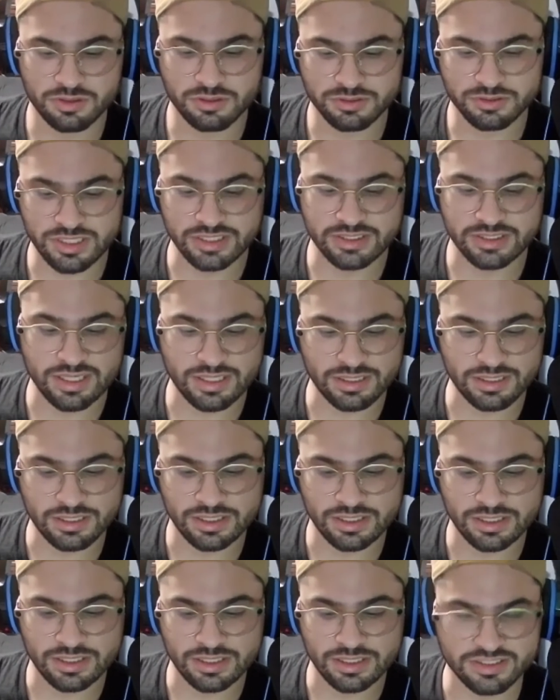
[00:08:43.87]
take that
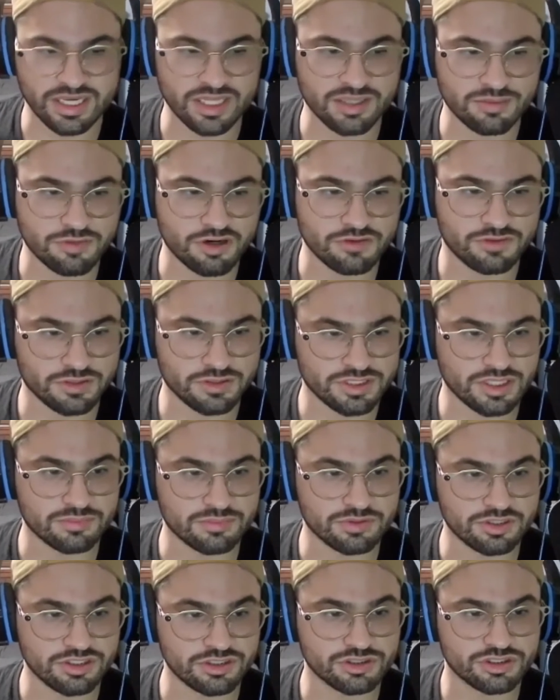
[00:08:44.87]
like Italian mafia type
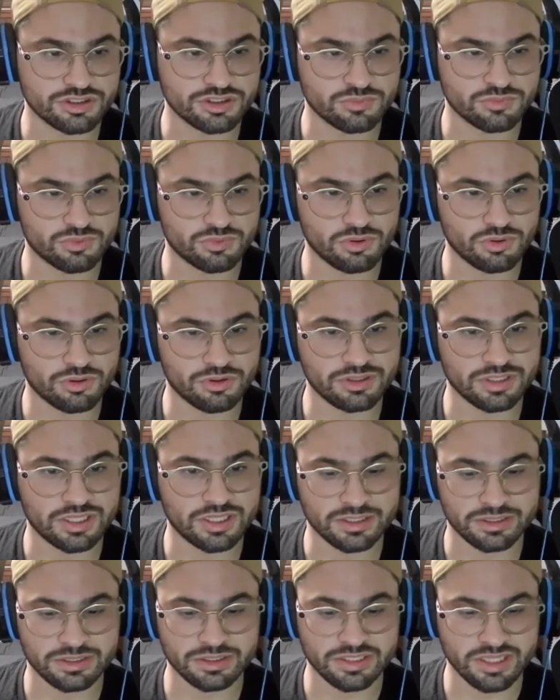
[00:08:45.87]
leadership role and
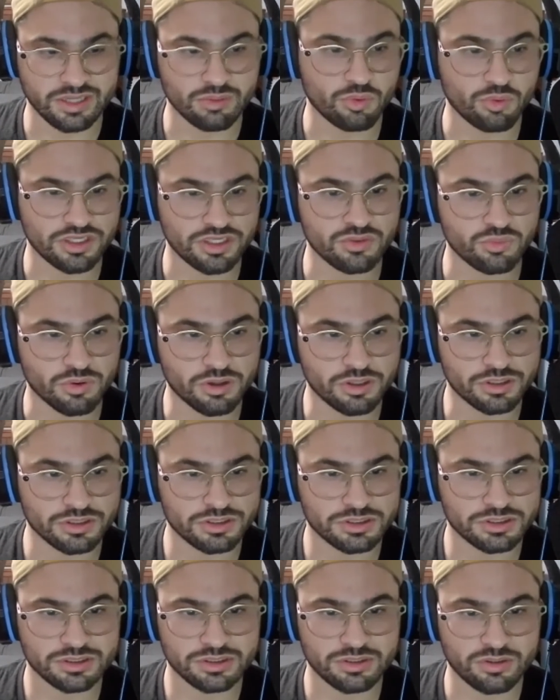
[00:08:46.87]
like get what he
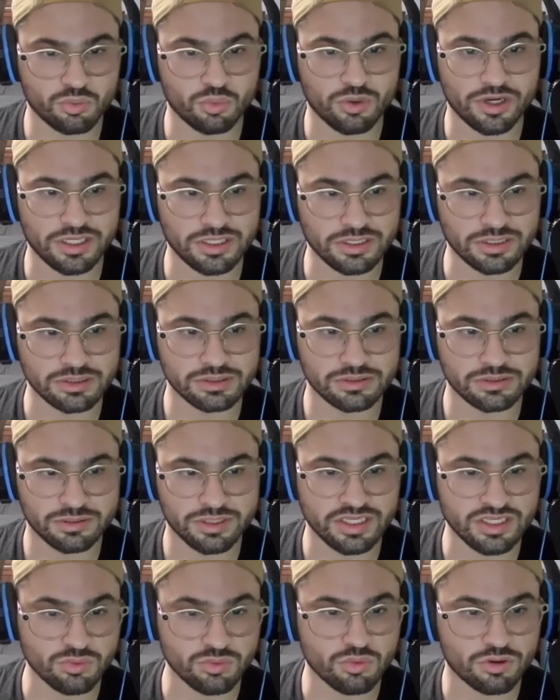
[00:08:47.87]
wants the way that
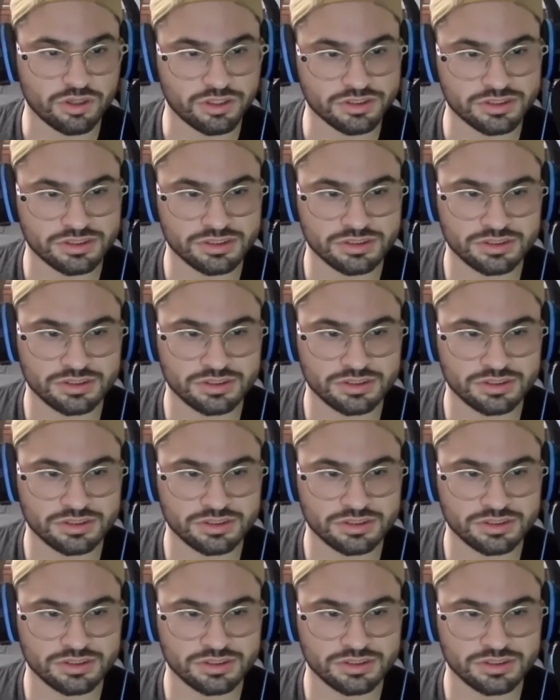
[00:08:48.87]
he wants.